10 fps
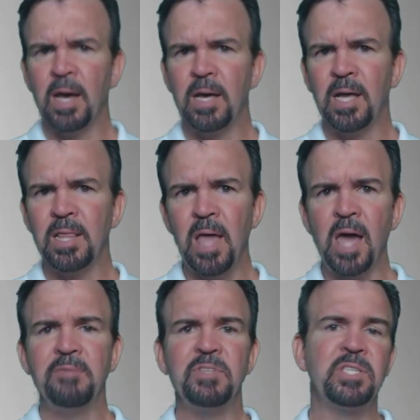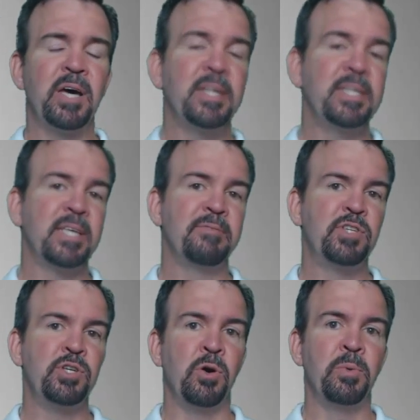A lot of studies
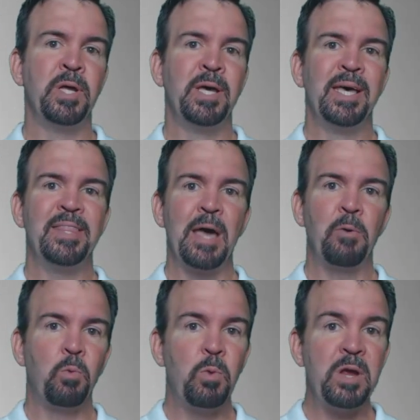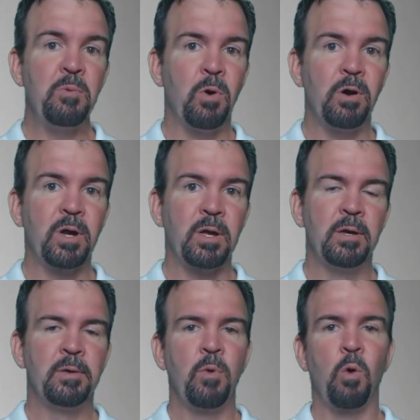have shown that rework
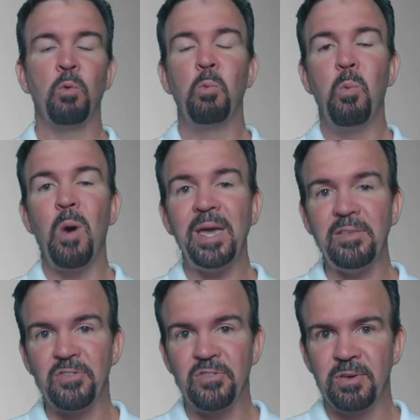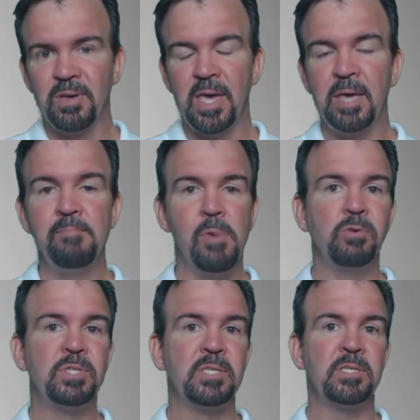or waste in
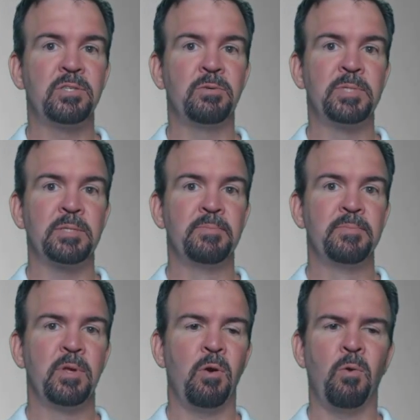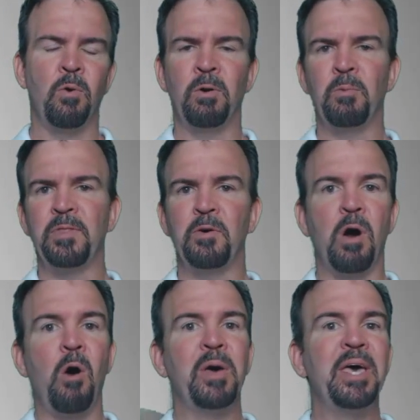most systems, or what
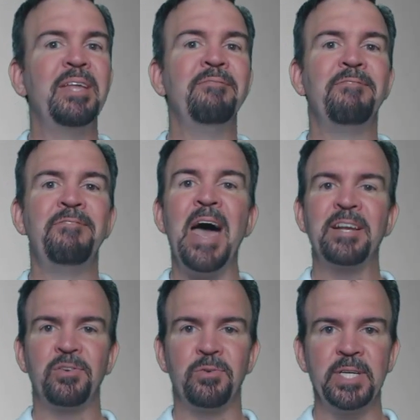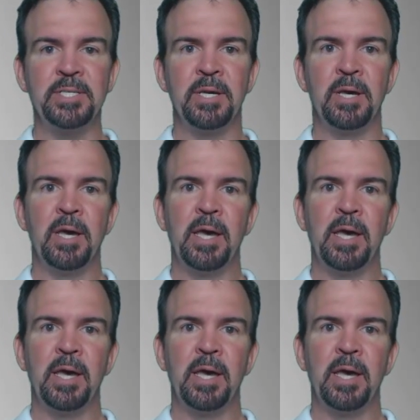they'll call hidden factories,